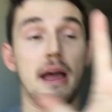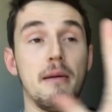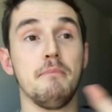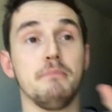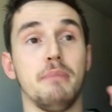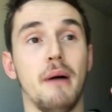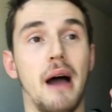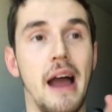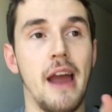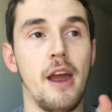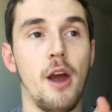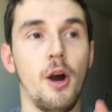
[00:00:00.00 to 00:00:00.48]

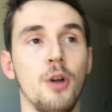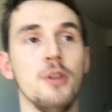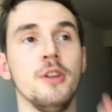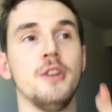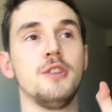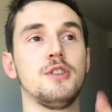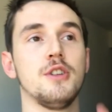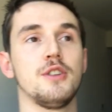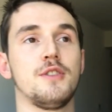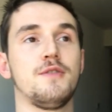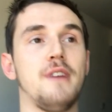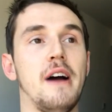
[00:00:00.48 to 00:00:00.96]
blam, but I
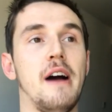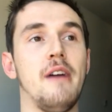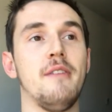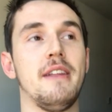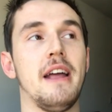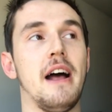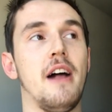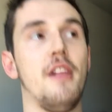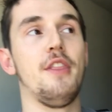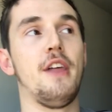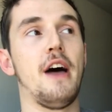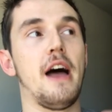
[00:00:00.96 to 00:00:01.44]
only just
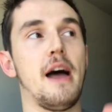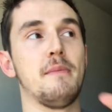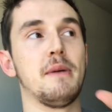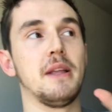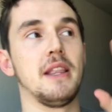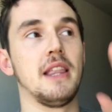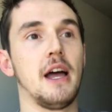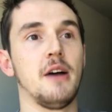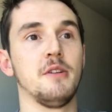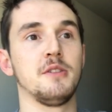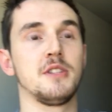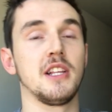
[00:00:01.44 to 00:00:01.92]
found out that
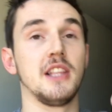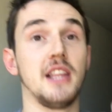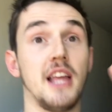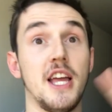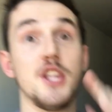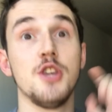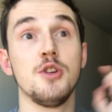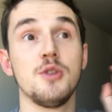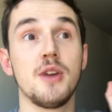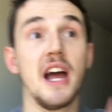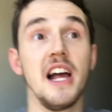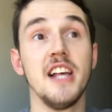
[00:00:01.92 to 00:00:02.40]
I'm allowed to
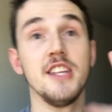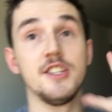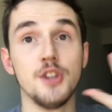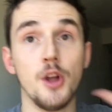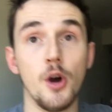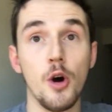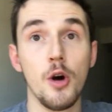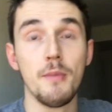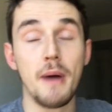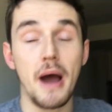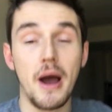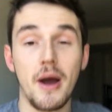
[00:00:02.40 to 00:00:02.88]
let you
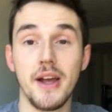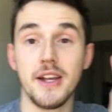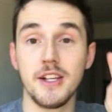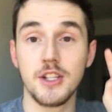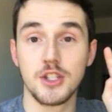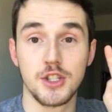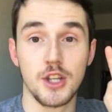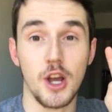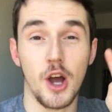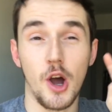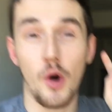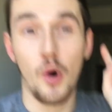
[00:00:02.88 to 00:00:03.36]
guys know about
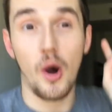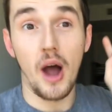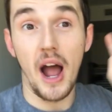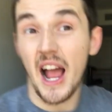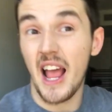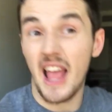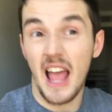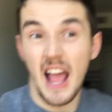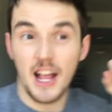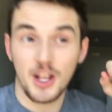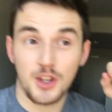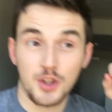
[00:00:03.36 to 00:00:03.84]
it, so
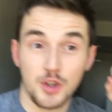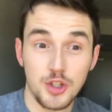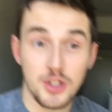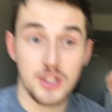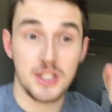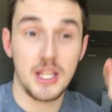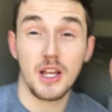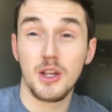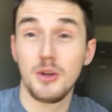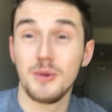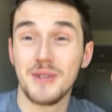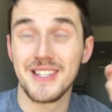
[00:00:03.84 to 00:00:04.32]
I
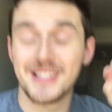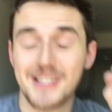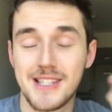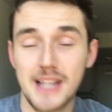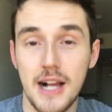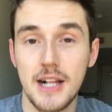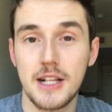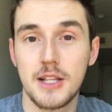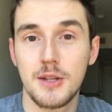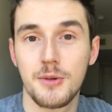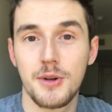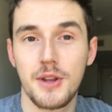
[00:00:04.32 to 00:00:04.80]
could tell you
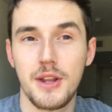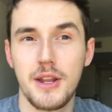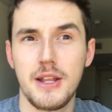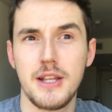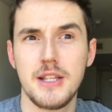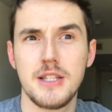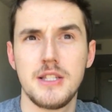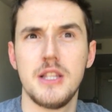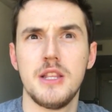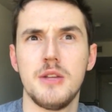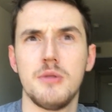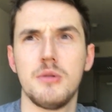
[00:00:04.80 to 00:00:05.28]
exactly what
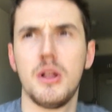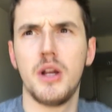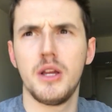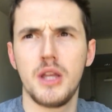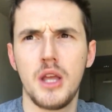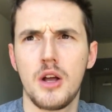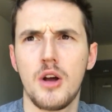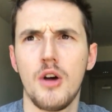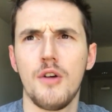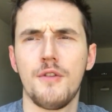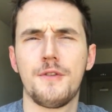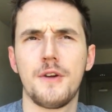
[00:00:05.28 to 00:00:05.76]
it is, and they were
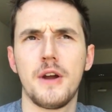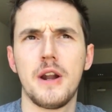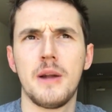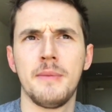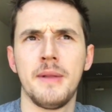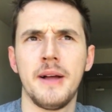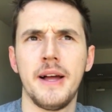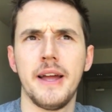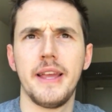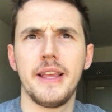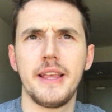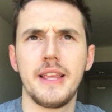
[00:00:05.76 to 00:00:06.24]
like, yeah, go for it,
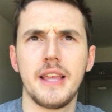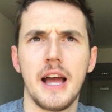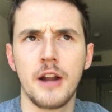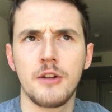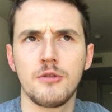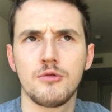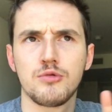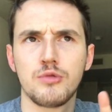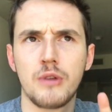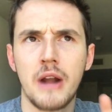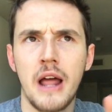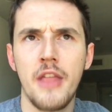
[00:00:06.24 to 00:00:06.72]
and I'm like,
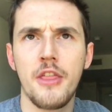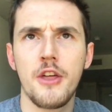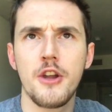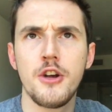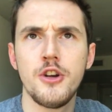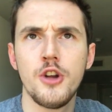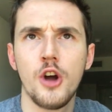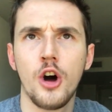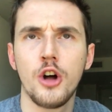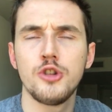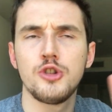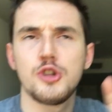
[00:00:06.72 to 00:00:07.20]
I'd
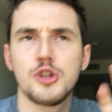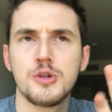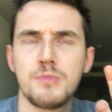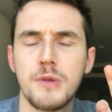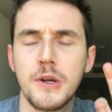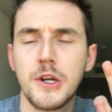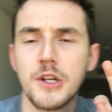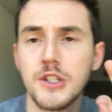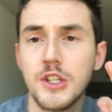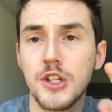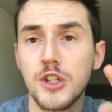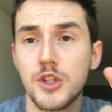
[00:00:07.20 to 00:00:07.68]
rather not,
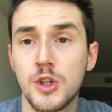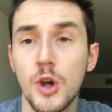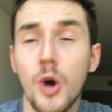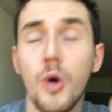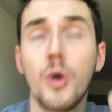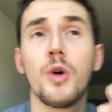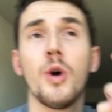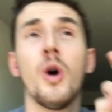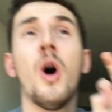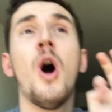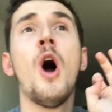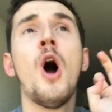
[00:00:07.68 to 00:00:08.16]
just because it's
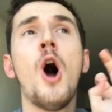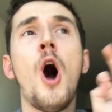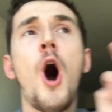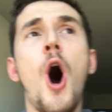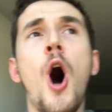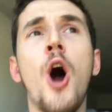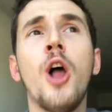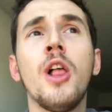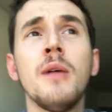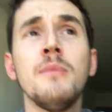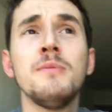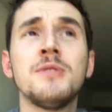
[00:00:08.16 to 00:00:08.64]
so cool.
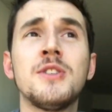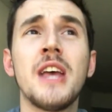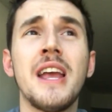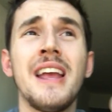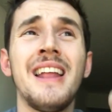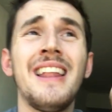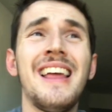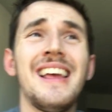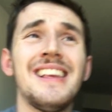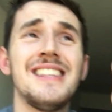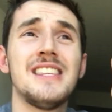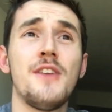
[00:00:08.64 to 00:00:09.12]
All I'm
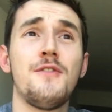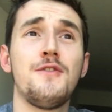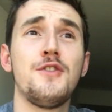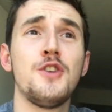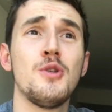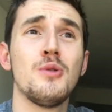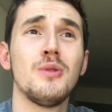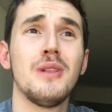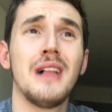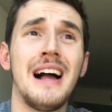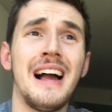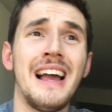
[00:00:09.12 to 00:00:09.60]
saying is,
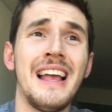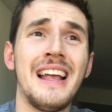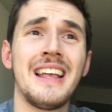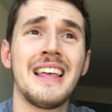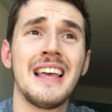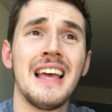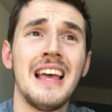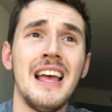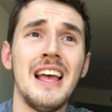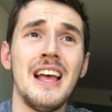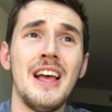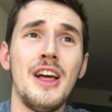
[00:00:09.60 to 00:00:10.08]
if you
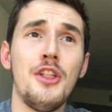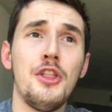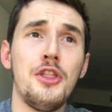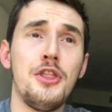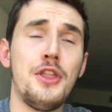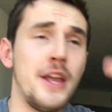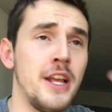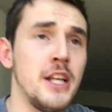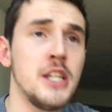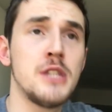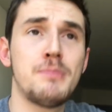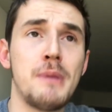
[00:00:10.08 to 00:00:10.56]
like
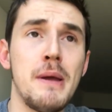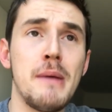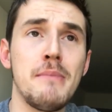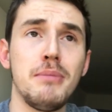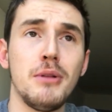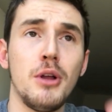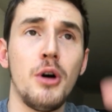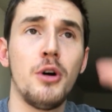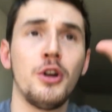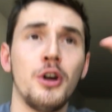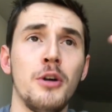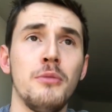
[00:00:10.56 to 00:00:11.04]
things
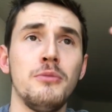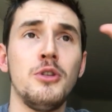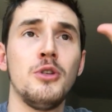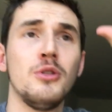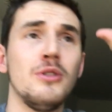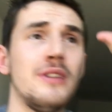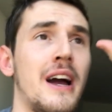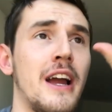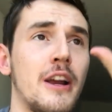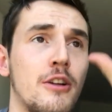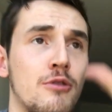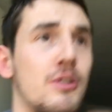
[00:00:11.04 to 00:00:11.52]
being blown up,
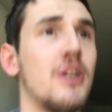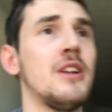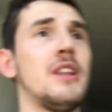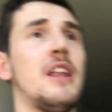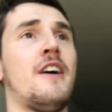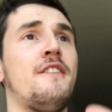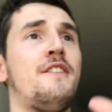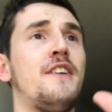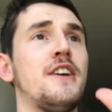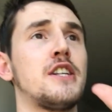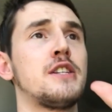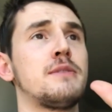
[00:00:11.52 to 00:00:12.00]
you like
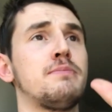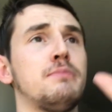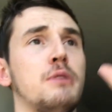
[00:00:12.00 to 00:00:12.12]
real life